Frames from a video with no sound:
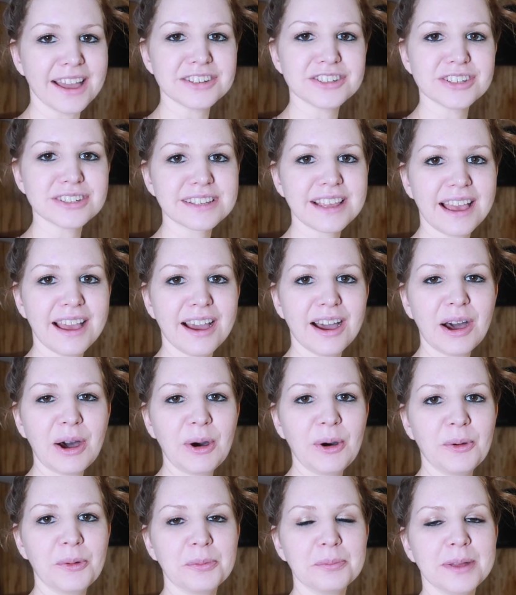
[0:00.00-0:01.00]
I just got
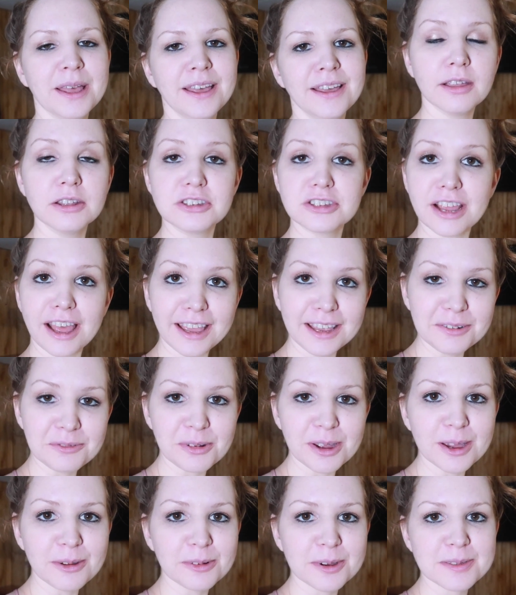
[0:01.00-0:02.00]
home. Shane
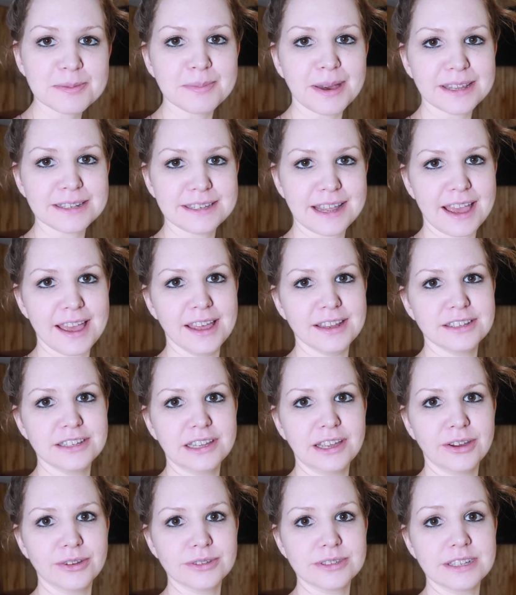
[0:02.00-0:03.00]
went with my dad to
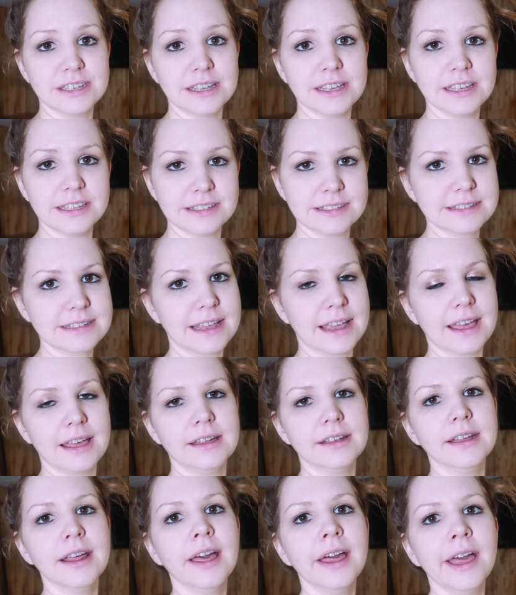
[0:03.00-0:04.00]
go see his
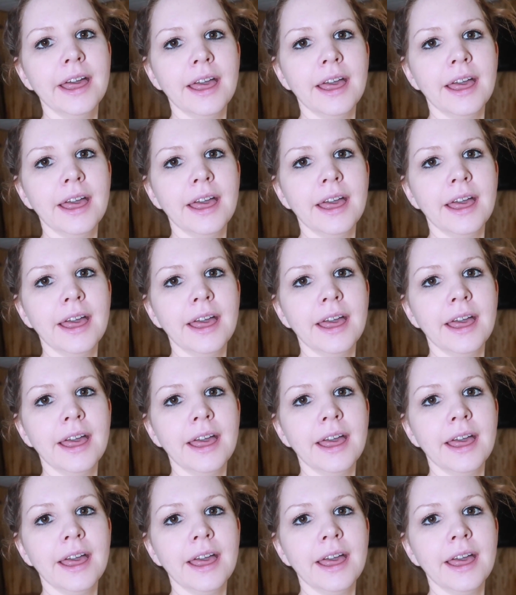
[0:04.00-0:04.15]
dad